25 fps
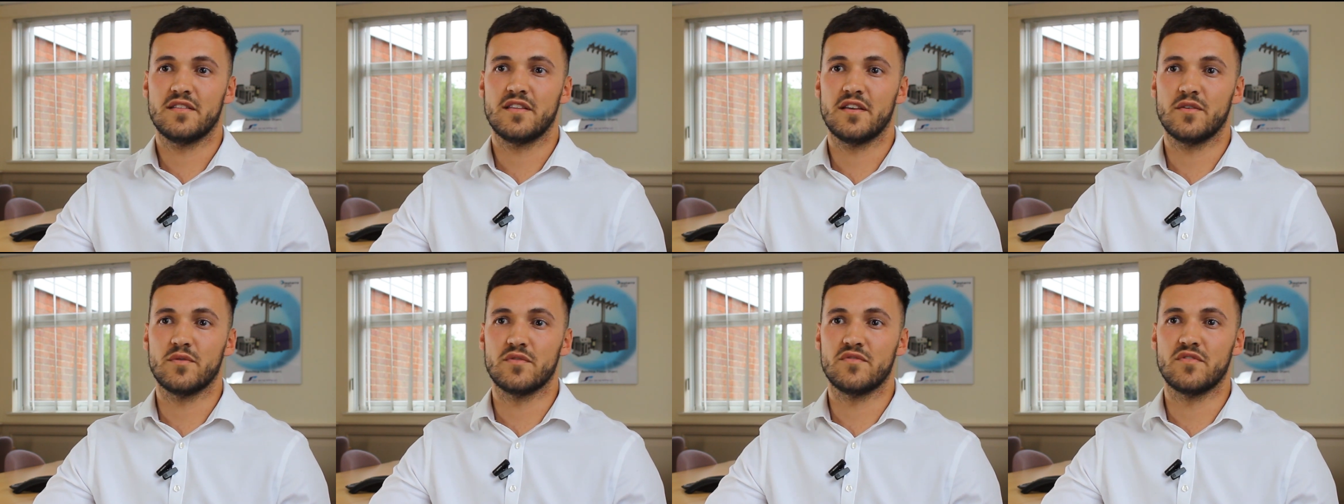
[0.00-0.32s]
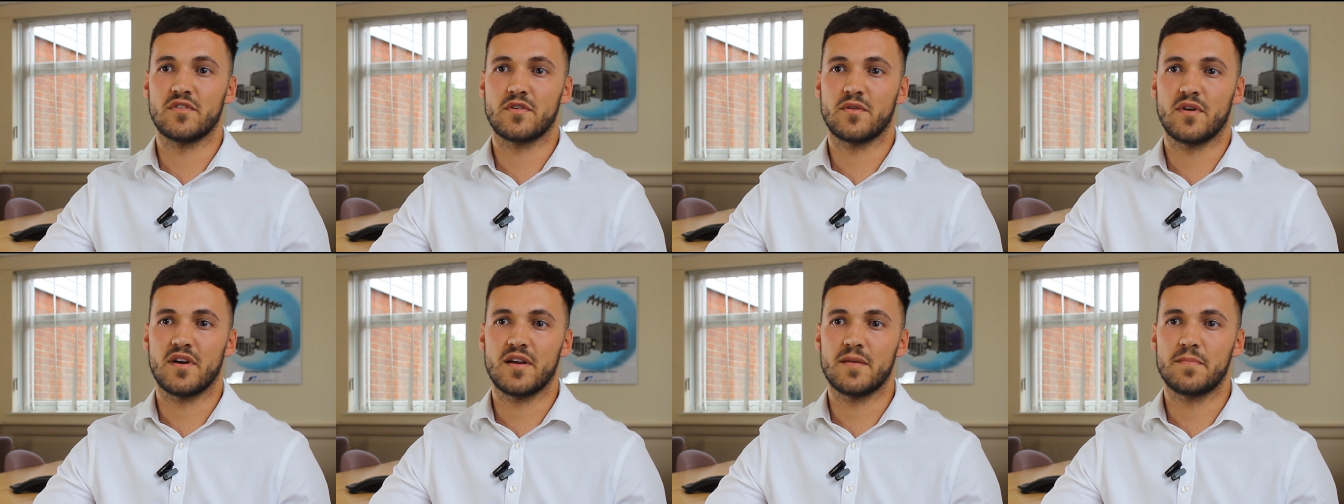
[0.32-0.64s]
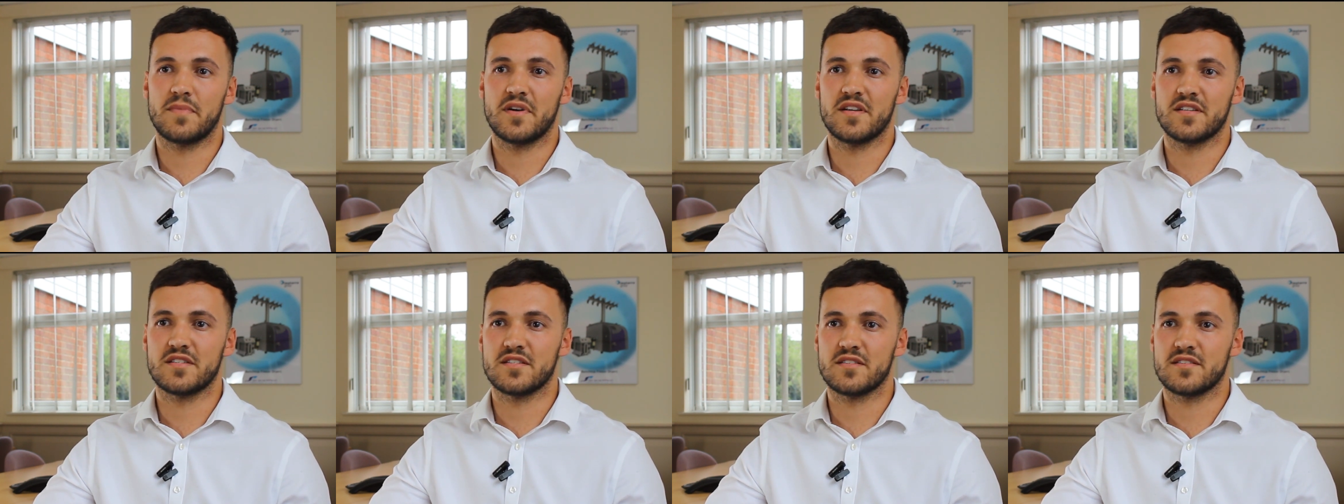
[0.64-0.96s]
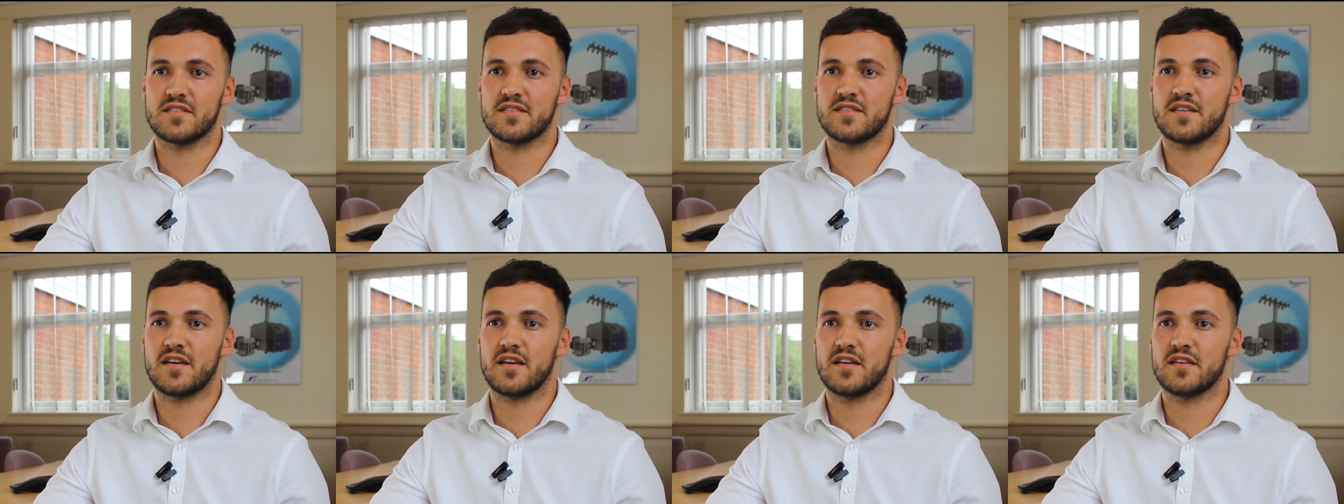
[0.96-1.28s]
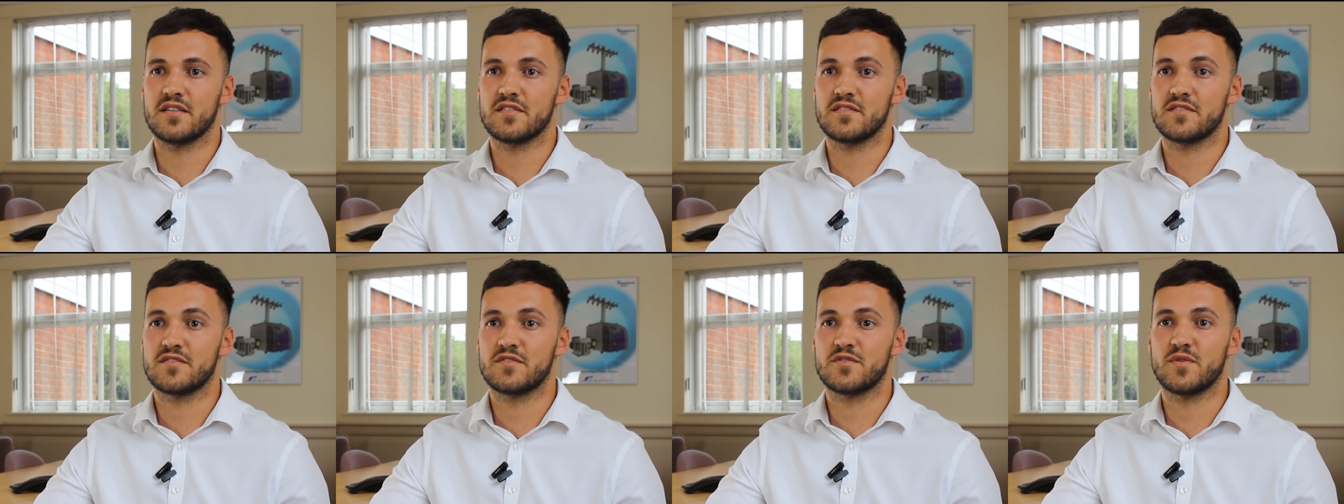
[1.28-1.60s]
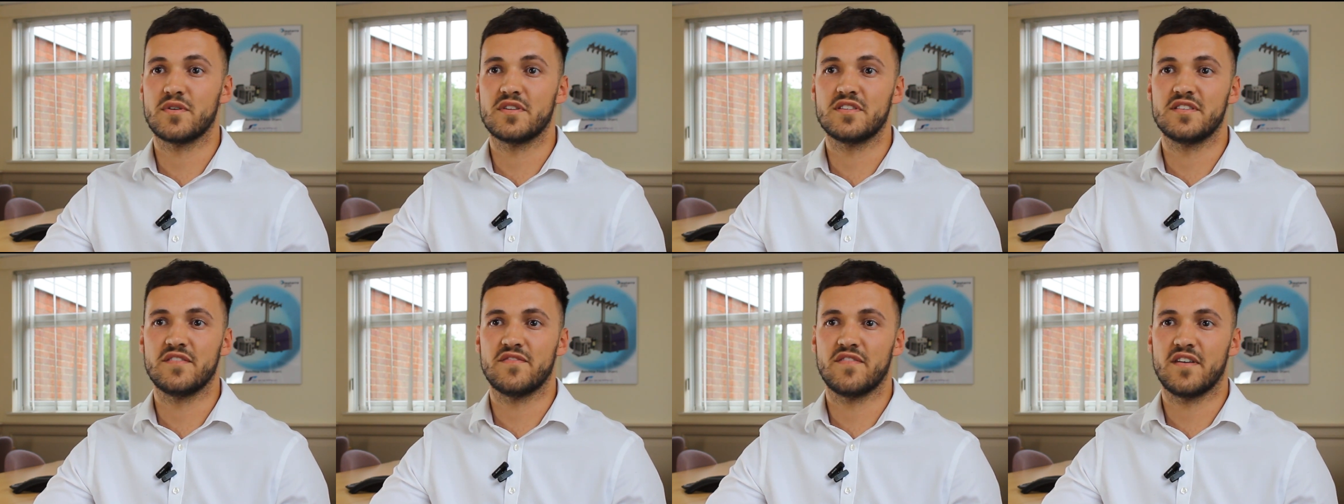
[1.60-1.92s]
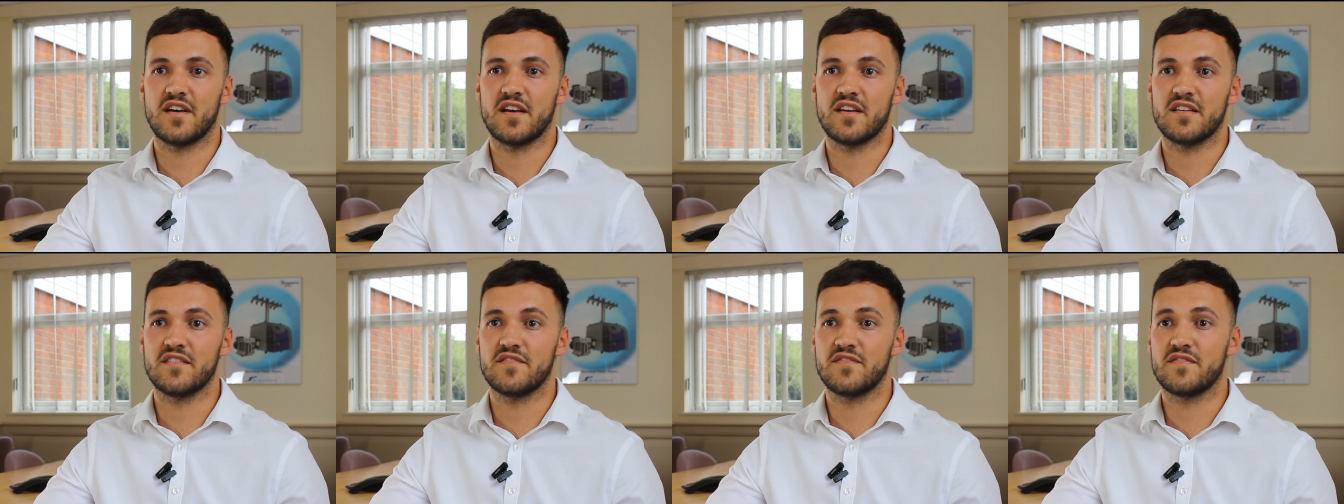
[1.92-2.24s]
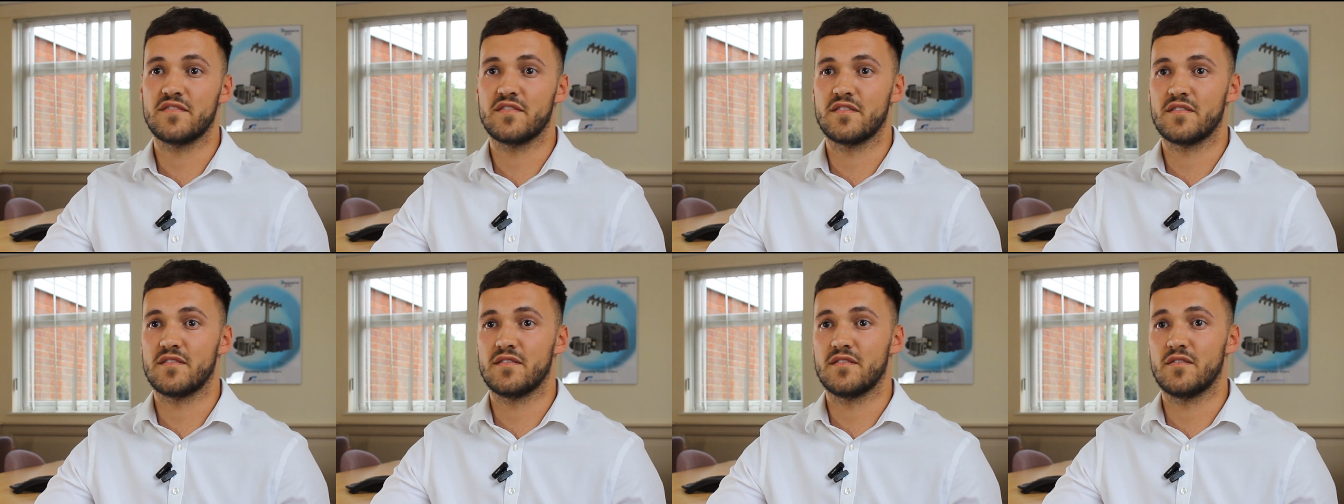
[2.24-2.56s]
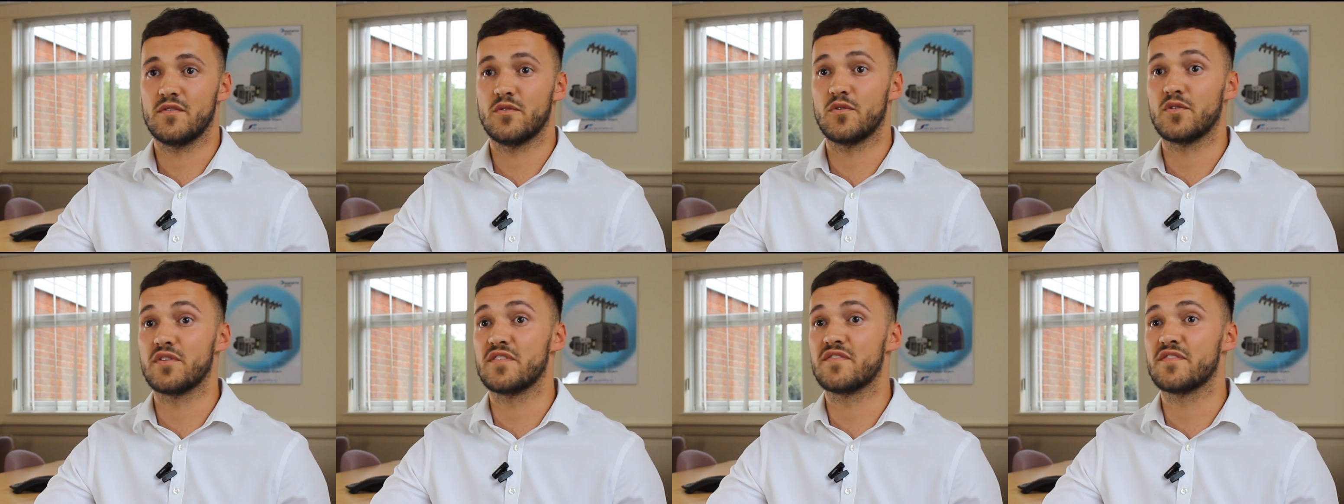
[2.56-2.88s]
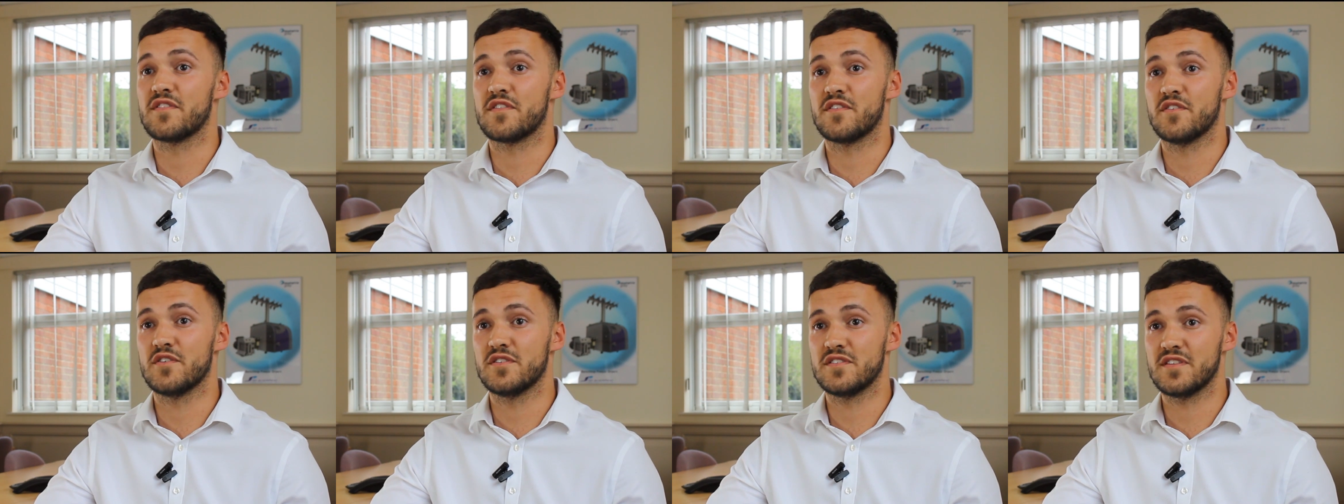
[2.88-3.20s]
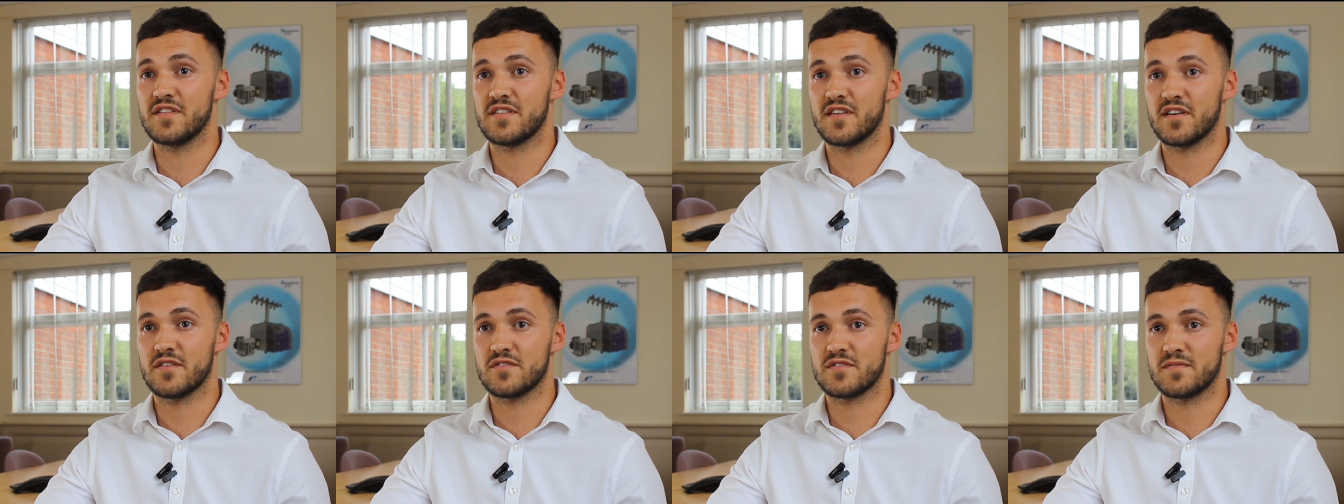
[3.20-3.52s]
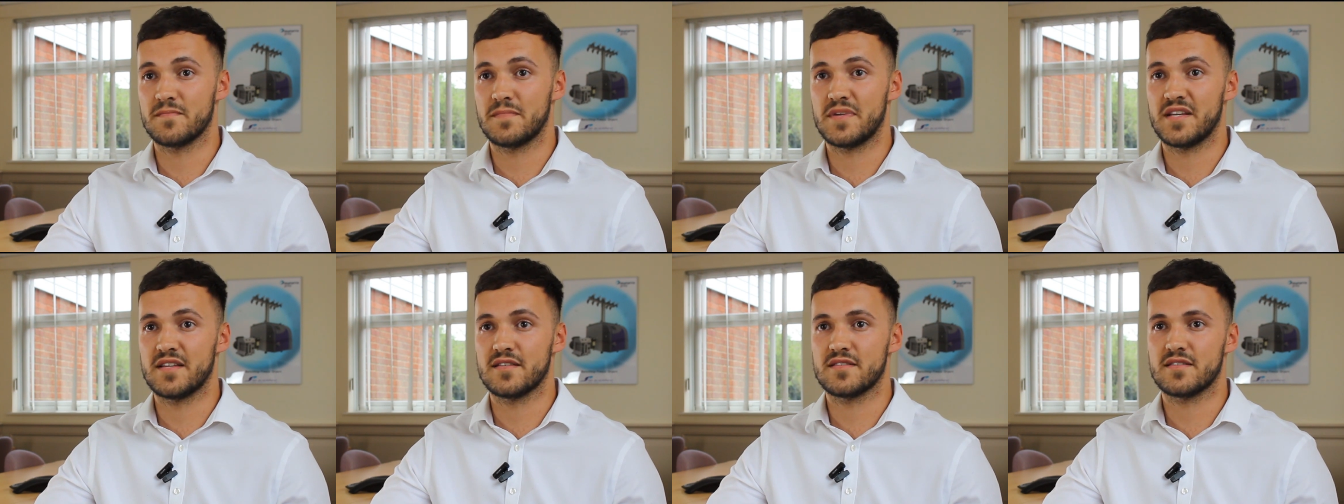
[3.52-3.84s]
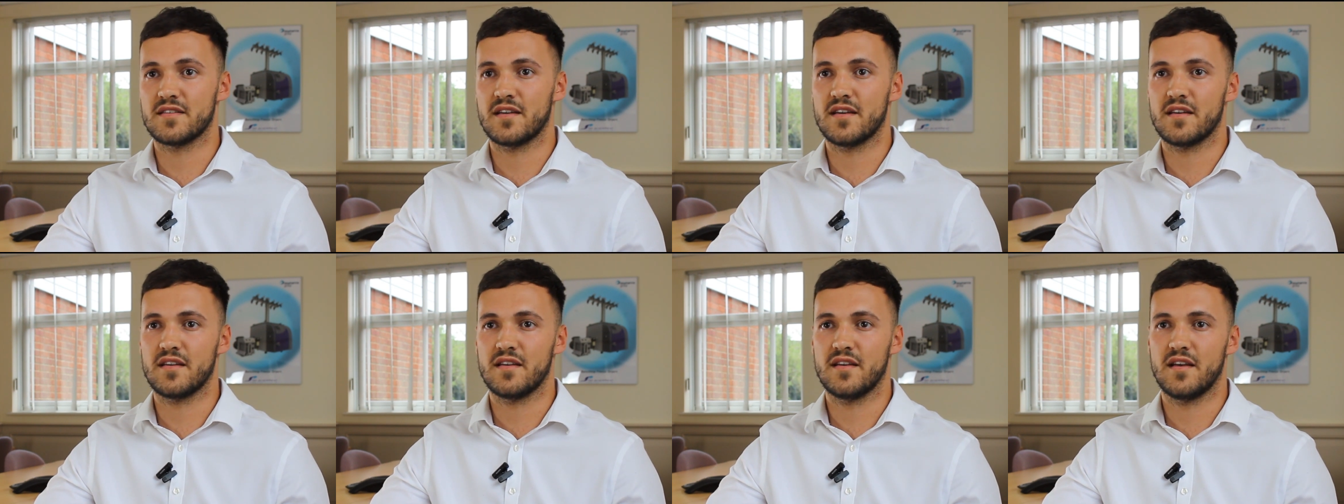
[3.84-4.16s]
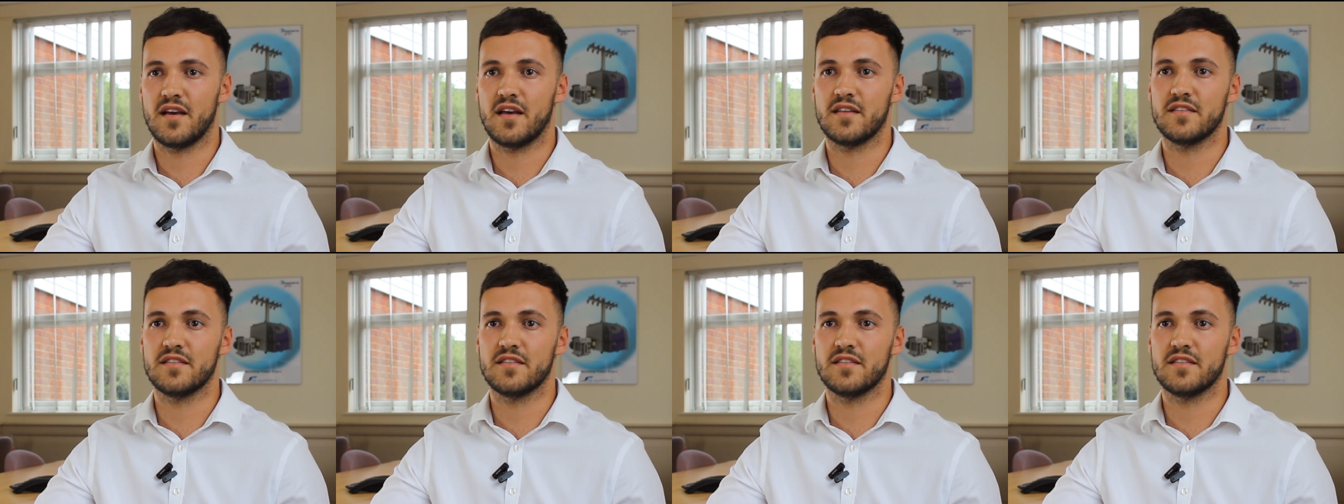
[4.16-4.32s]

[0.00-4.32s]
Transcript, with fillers: they would require pressures as high as 25 or even 30,000 psi,